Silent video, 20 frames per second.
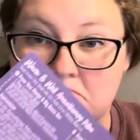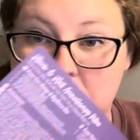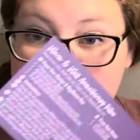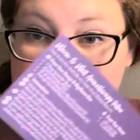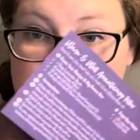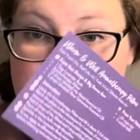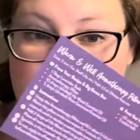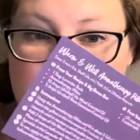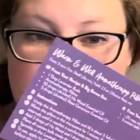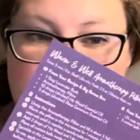
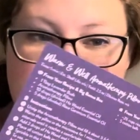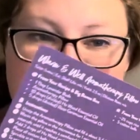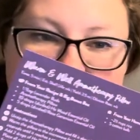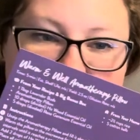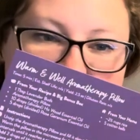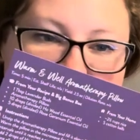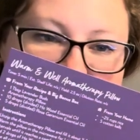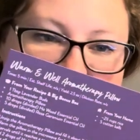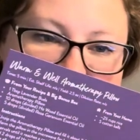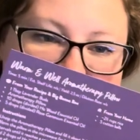Nice,
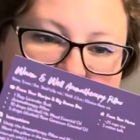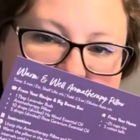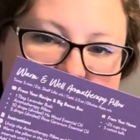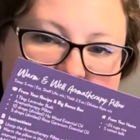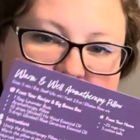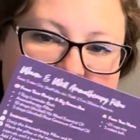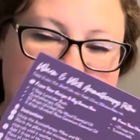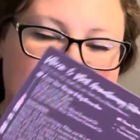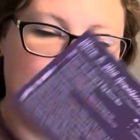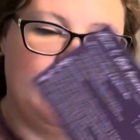I'm excited
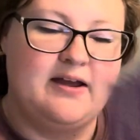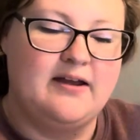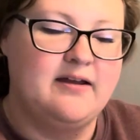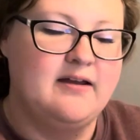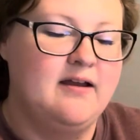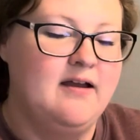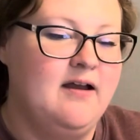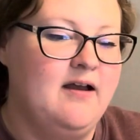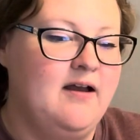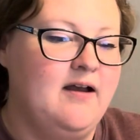for that.
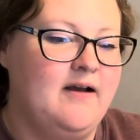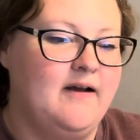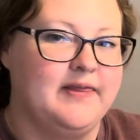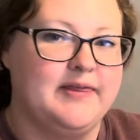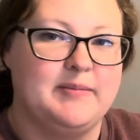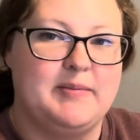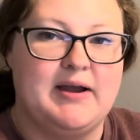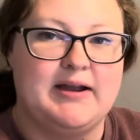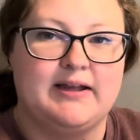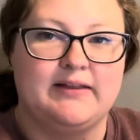On the
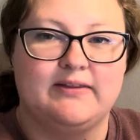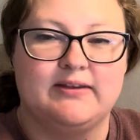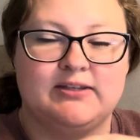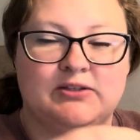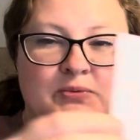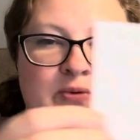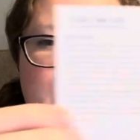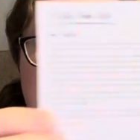back of this one